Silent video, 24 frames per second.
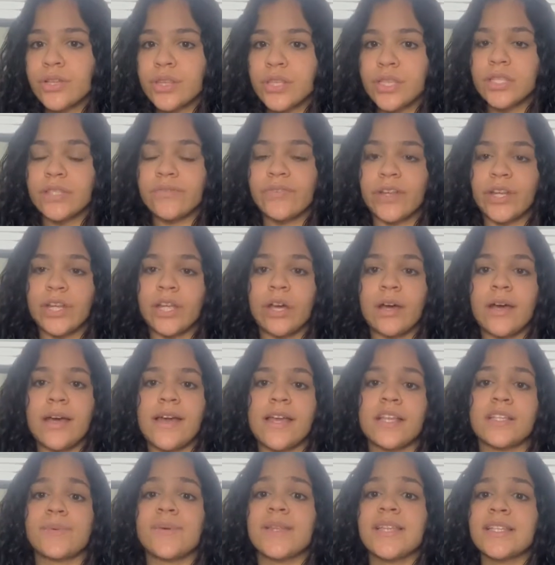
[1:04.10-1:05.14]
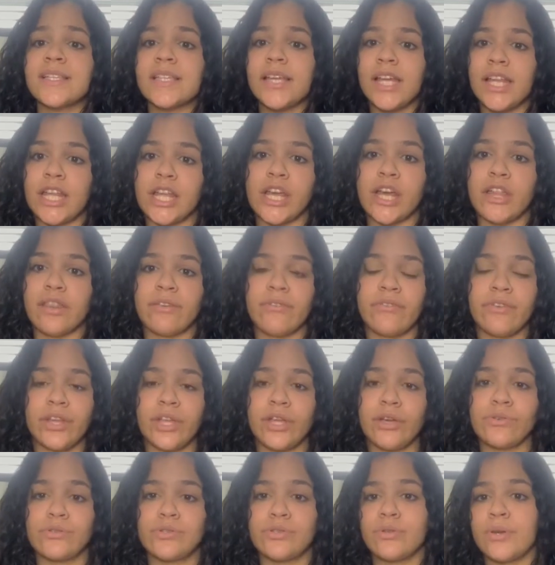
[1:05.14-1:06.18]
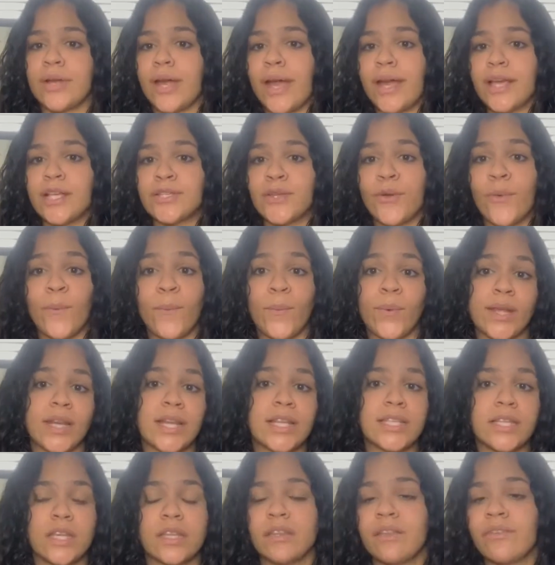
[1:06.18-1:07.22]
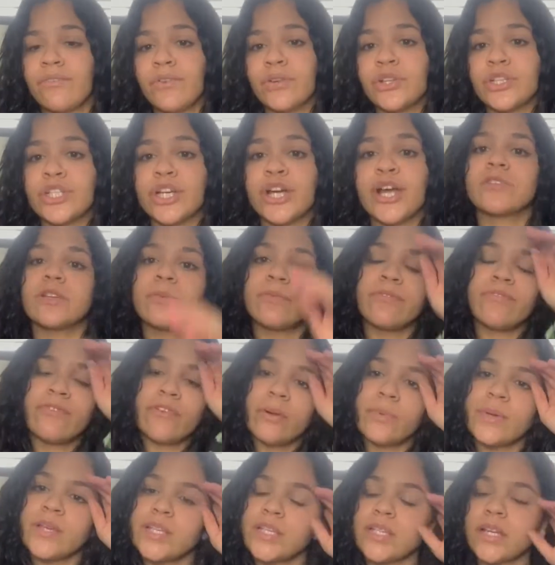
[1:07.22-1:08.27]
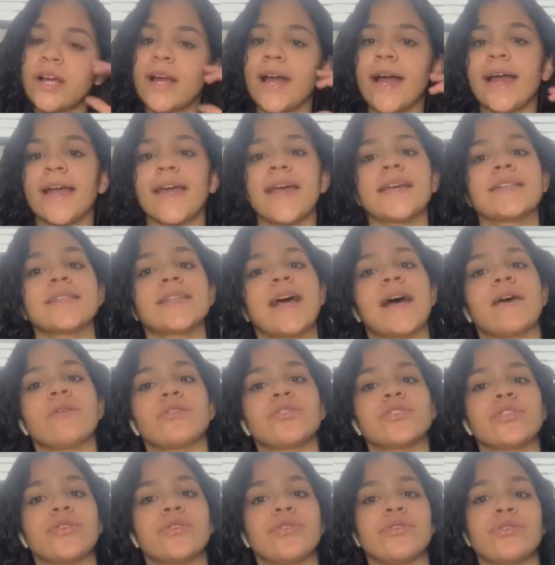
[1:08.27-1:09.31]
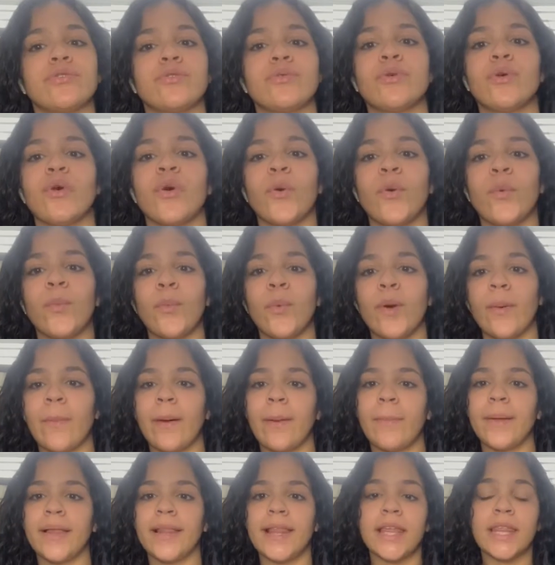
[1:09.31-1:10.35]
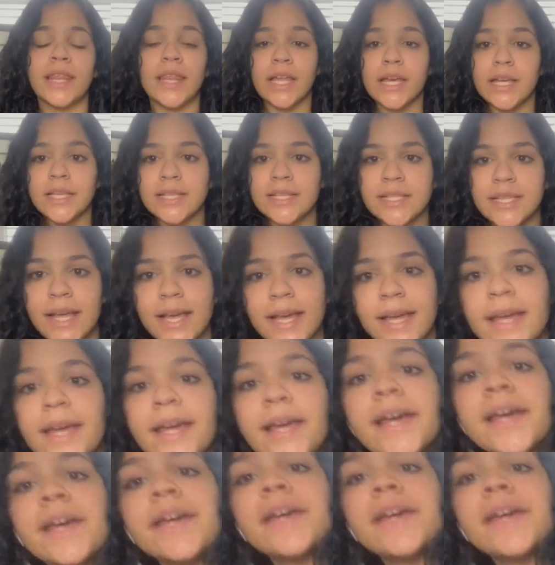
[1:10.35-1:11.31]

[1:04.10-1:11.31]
this video as well as any other videos you guys want to see in the future. So before we start, I guess I'll show you what my belly looks like.